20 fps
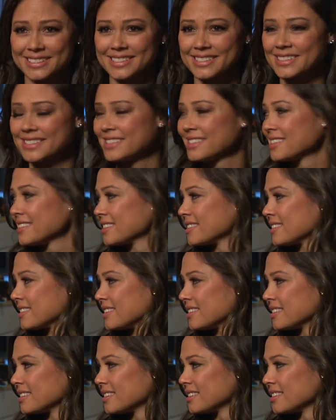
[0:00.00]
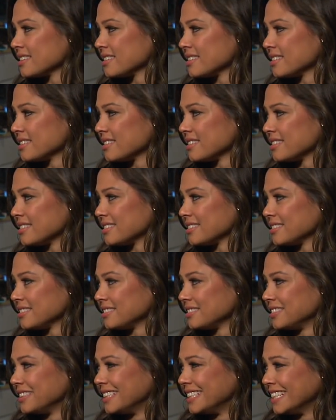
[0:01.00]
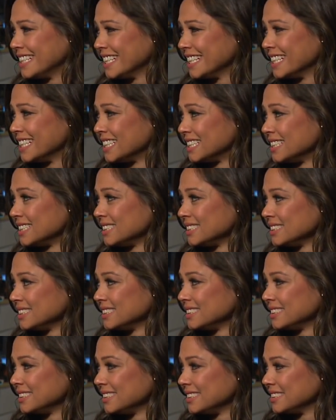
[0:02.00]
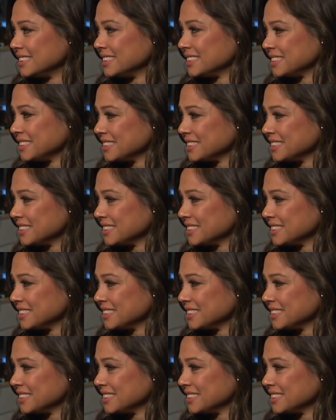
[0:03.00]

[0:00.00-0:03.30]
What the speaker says: [no speech]